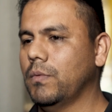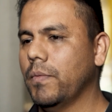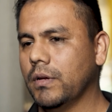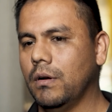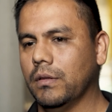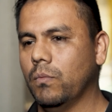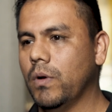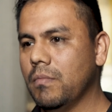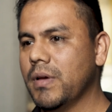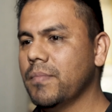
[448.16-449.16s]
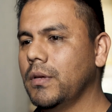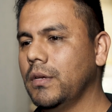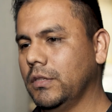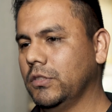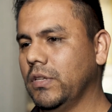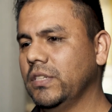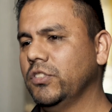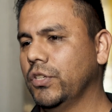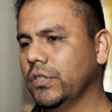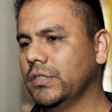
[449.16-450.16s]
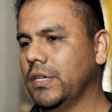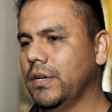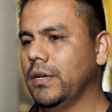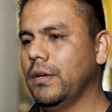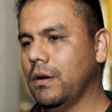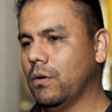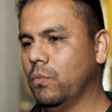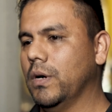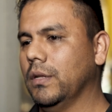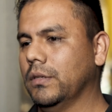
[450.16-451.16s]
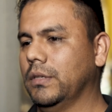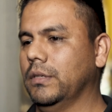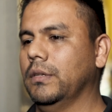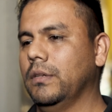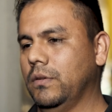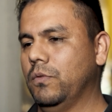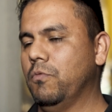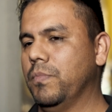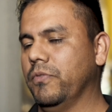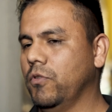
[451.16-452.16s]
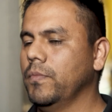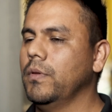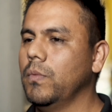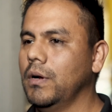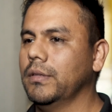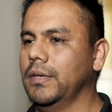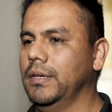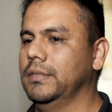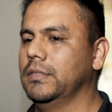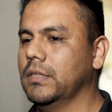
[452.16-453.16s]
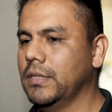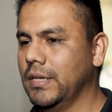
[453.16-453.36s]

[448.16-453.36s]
what we call the weld map. So that ensures that our welder who performed the weld, it's